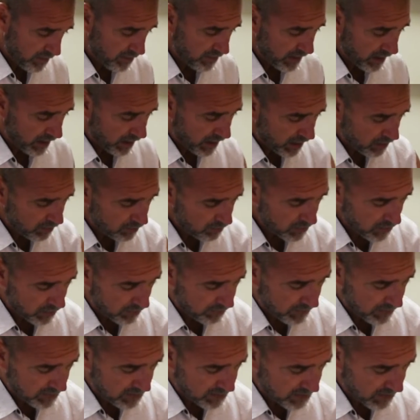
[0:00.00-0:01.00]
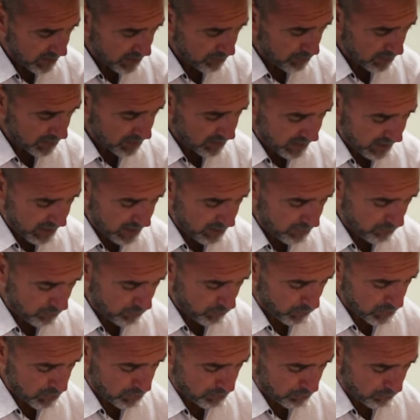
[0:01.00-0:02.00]
Now I don't know if I said, but that
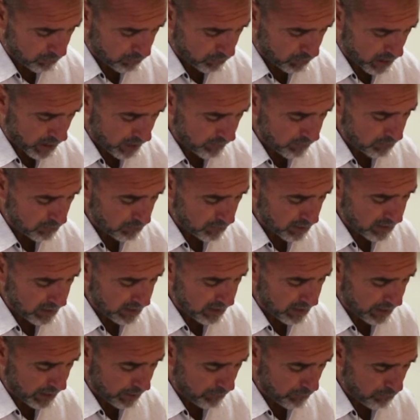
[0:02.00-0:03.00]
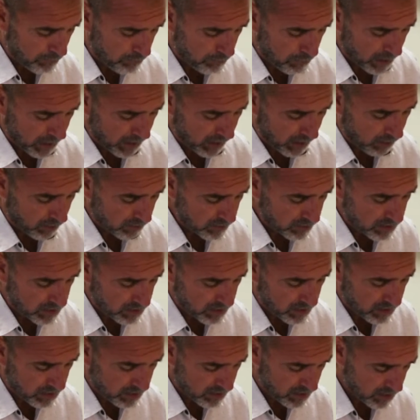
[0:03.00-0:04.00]
was probably about
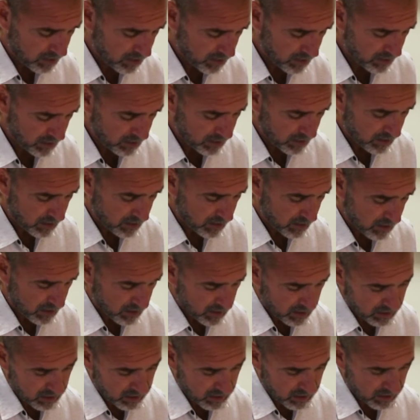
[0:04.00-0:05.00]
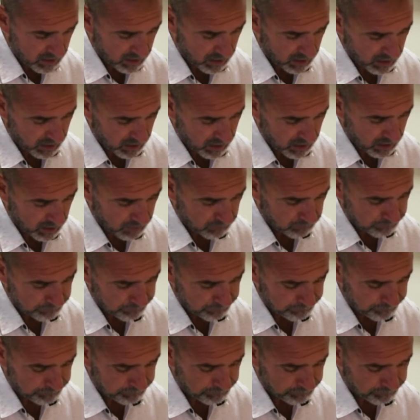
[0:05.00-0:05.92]
a